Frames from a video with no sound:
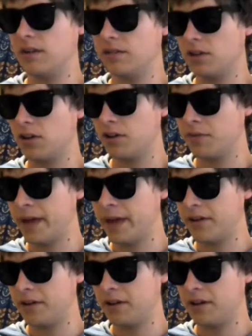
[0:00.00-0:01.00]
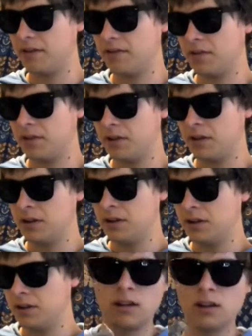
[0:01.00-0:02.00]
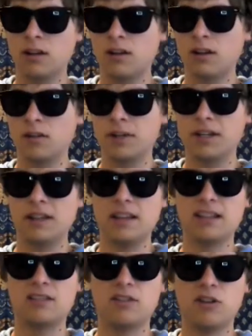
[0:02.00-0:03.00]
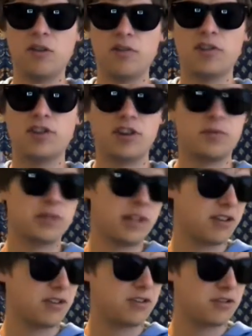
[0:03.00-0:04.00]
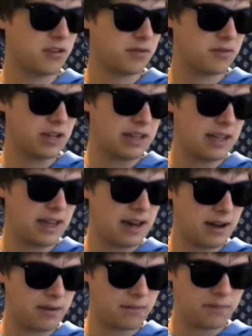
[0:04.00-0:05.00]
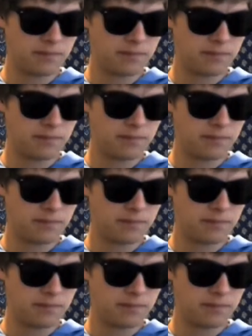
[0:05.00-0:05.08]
as long of battery life. But that's your overcharge protection, so don't take that out.